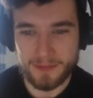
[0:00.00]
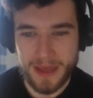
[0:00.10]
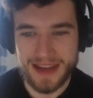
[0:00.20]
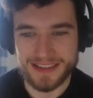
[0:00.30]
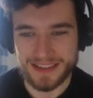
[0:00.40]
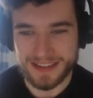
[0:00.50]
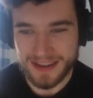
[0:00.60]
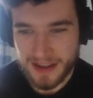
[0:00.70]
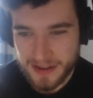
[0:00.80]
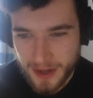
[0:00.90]
Pendant.
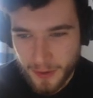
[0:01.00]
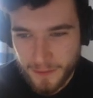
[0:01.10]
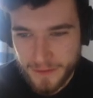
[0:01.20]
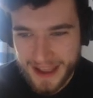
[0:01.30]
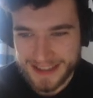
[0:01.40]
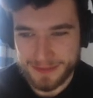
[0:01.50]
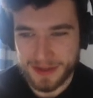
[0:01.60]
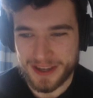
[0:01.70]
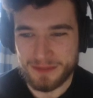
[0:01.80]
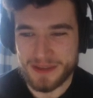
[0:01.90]
No effect,
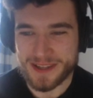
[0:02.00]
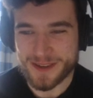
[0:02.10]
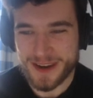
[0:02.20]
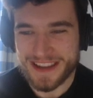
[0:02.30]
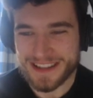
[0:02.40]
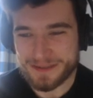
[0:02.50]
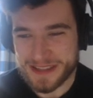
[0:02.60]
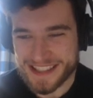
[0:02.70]
but can be traded with